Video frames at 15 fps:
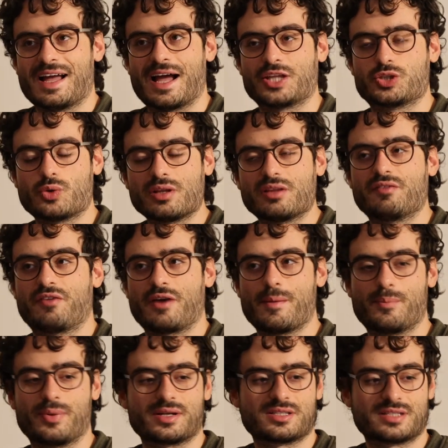At 20
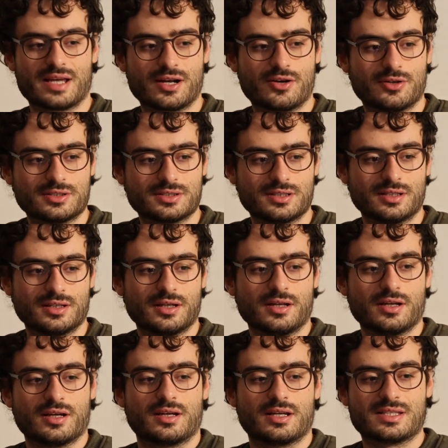frames per second
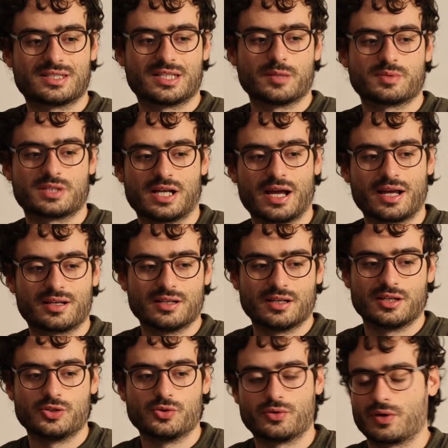it seems like
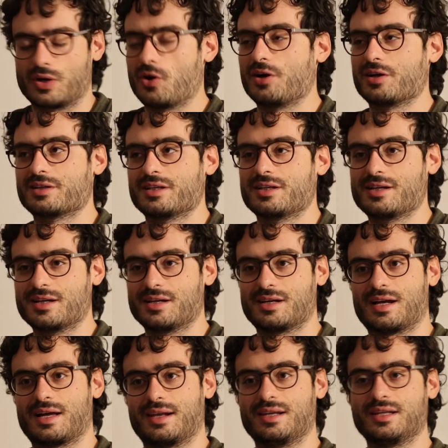you're recording
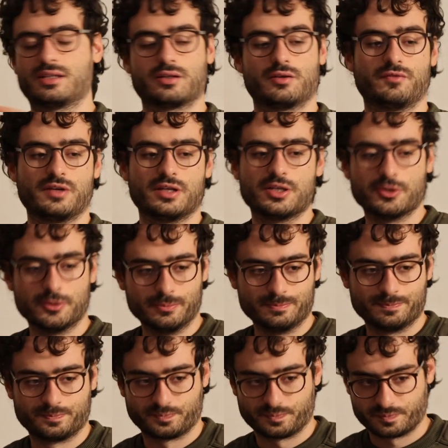a little
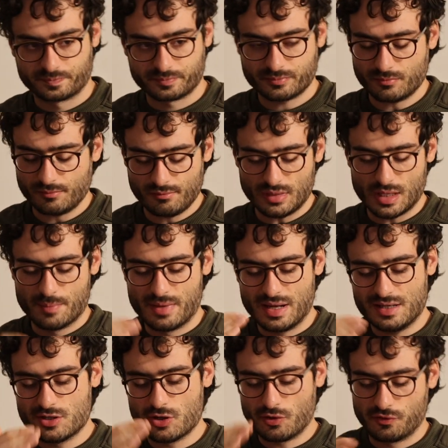video
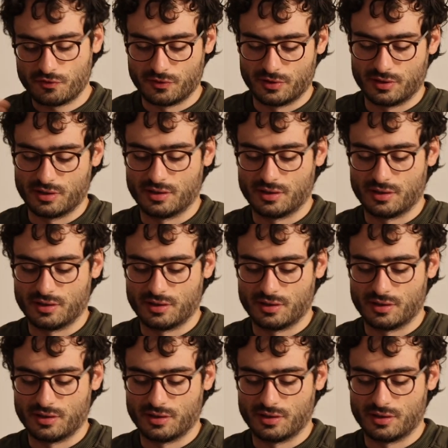made of